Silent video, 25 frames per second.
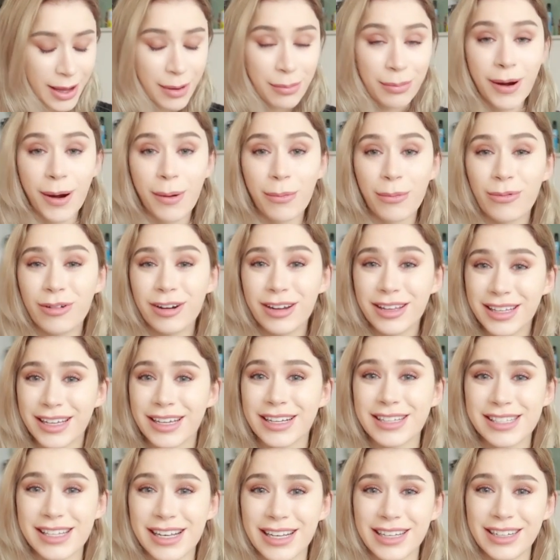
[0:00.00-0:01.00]
But I'm really
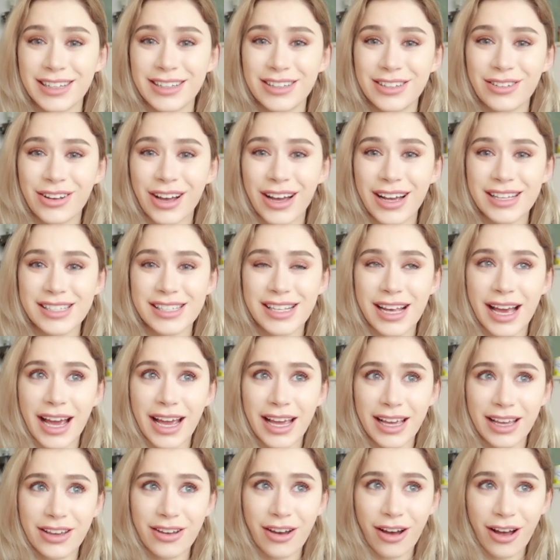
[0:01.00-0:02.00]
excited, you guys.
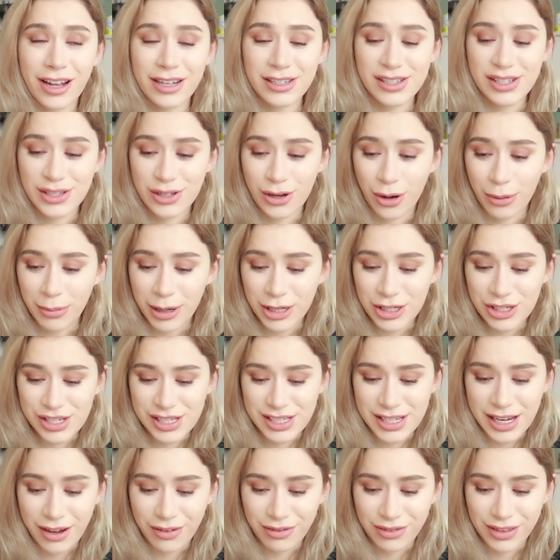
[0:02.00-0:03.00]
I got so much
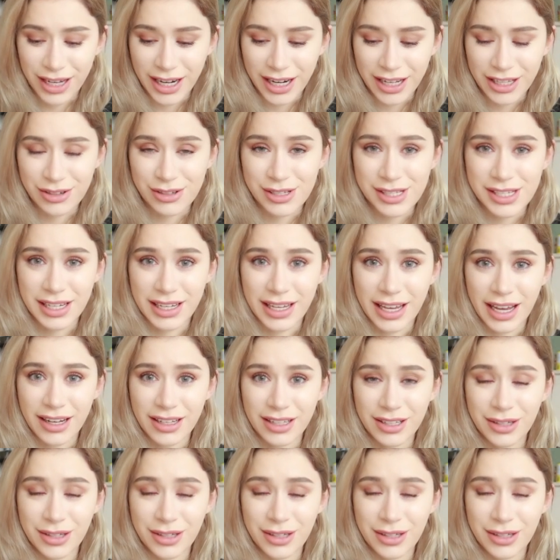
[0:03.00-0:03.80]
stuff that I used to get,